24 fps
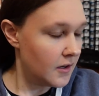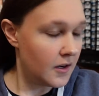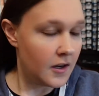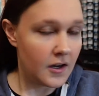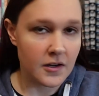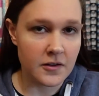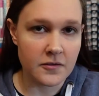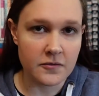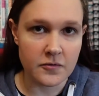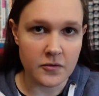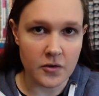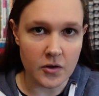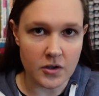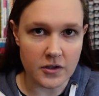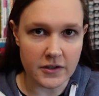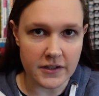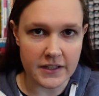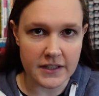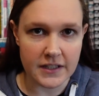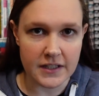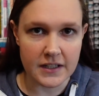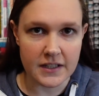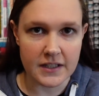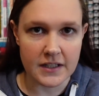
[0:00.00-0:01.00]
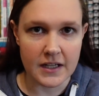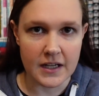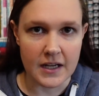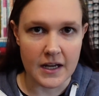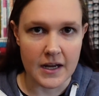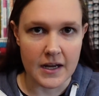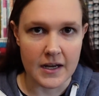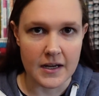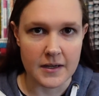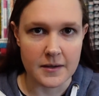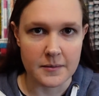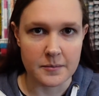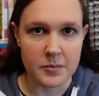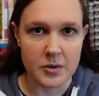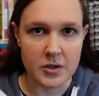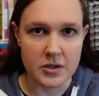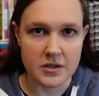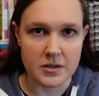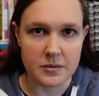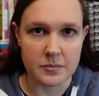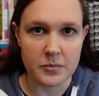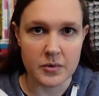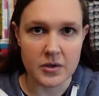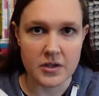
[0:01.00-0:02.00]
unfold it and
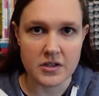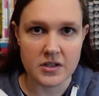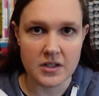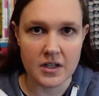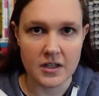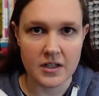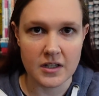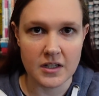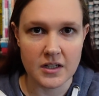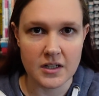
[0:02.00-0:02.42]
put some books on